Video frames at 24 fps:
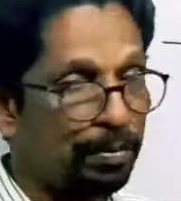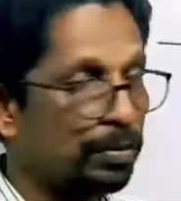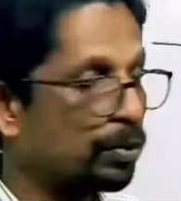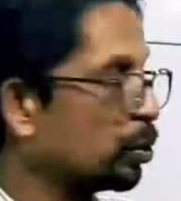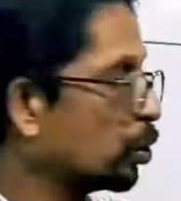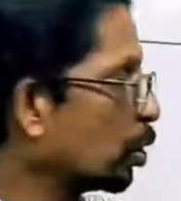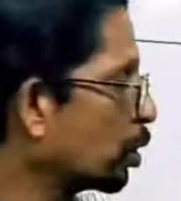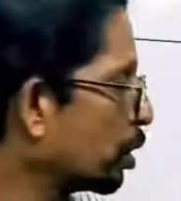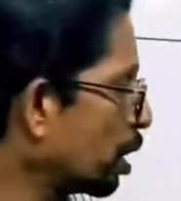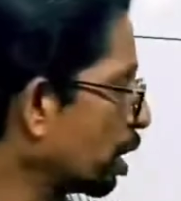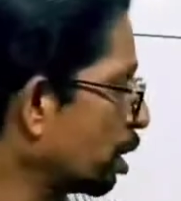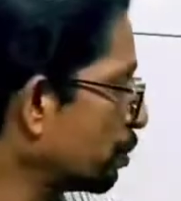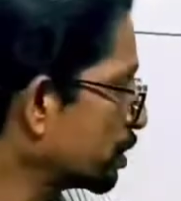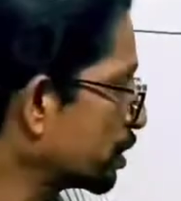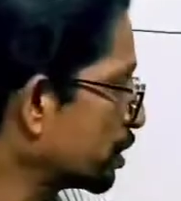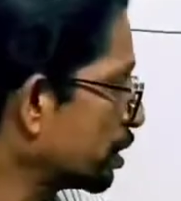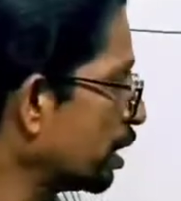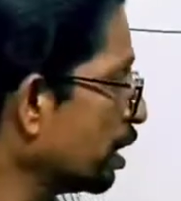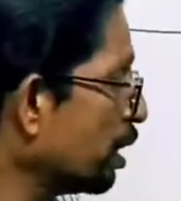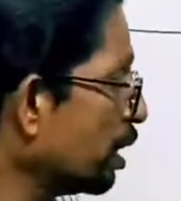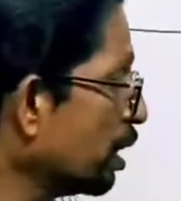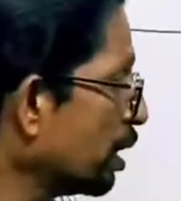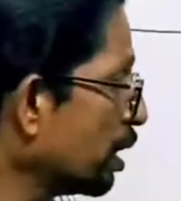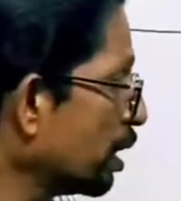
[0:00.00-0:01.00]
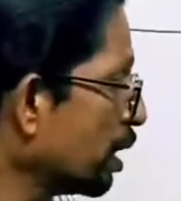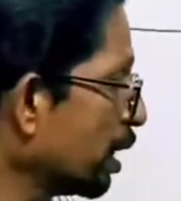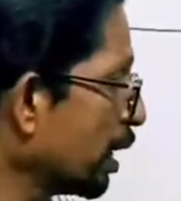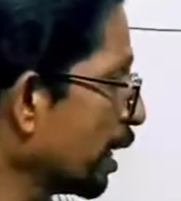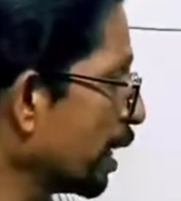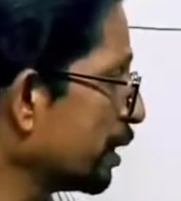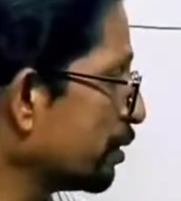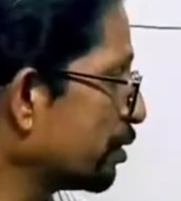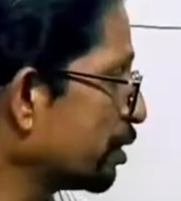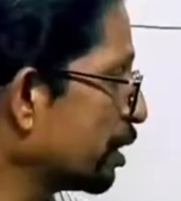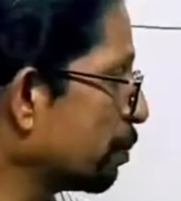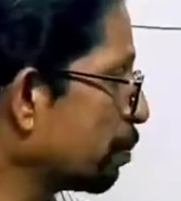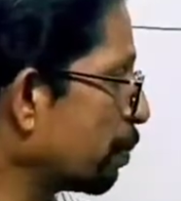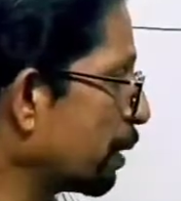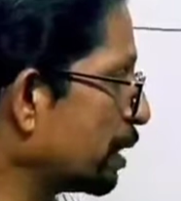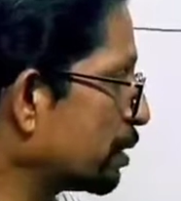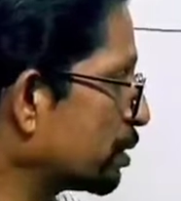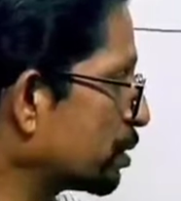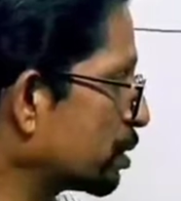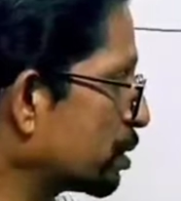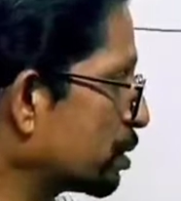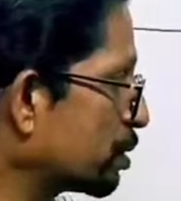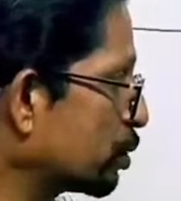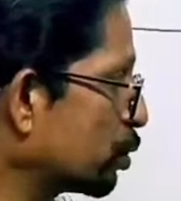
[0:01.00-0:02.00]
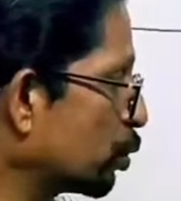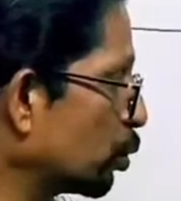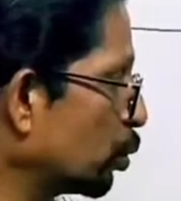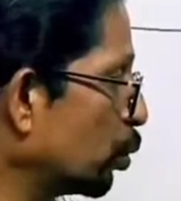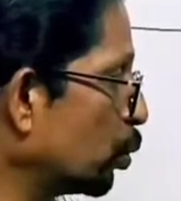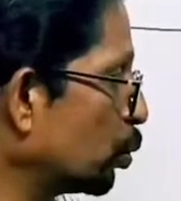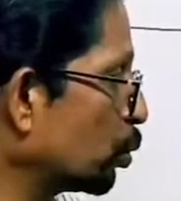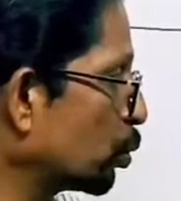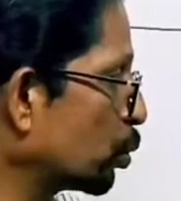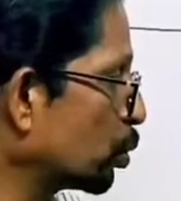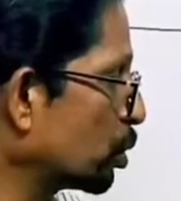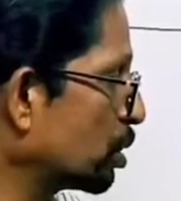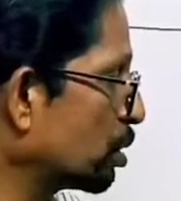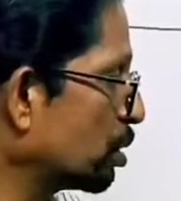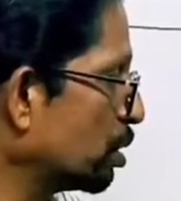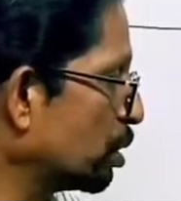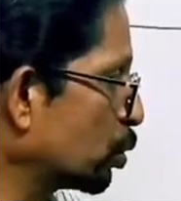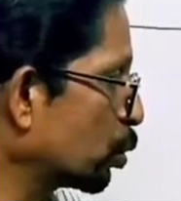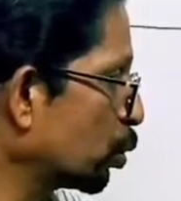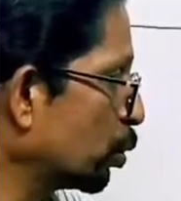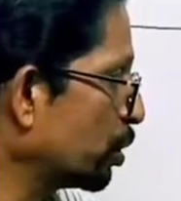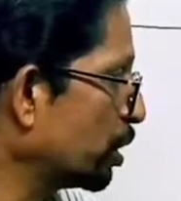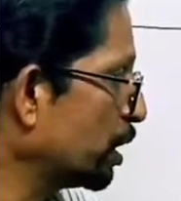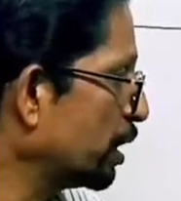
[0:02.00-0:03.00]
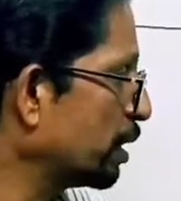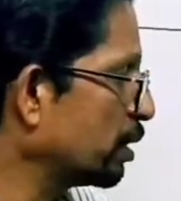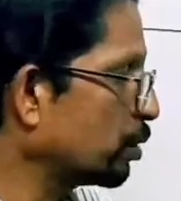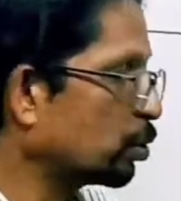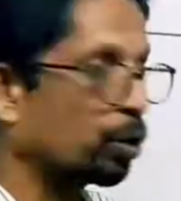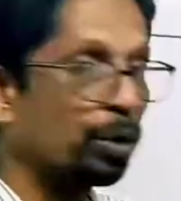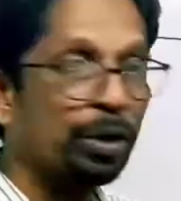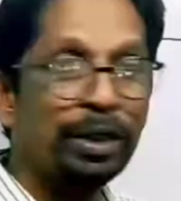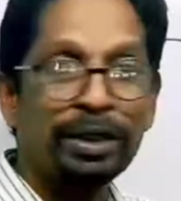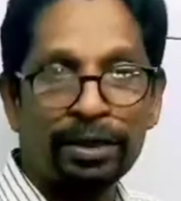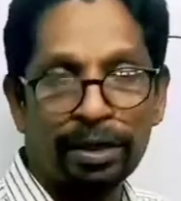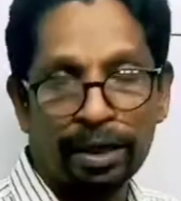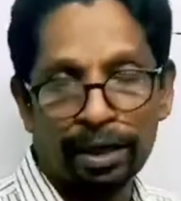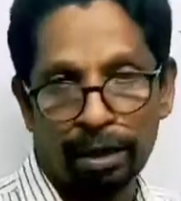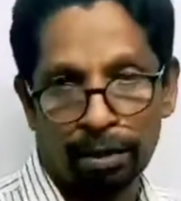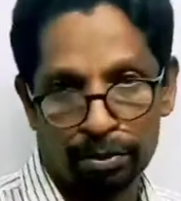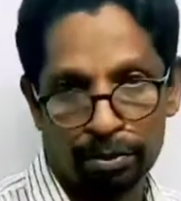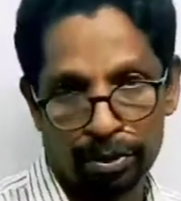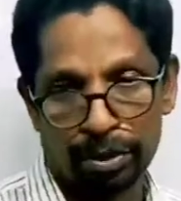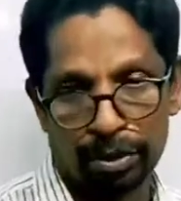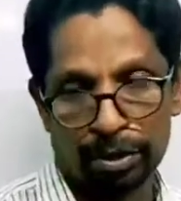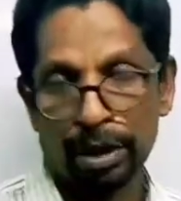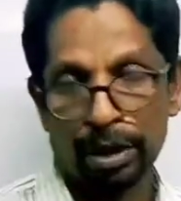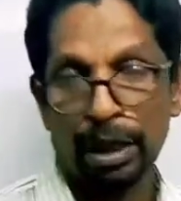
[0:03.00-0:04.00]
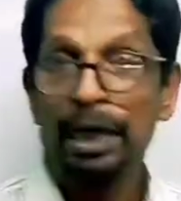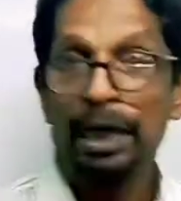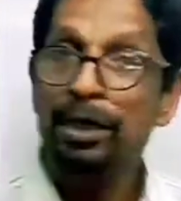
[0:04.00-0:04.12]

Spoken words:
Total how much here? 18 plus 2, 20, 23,000.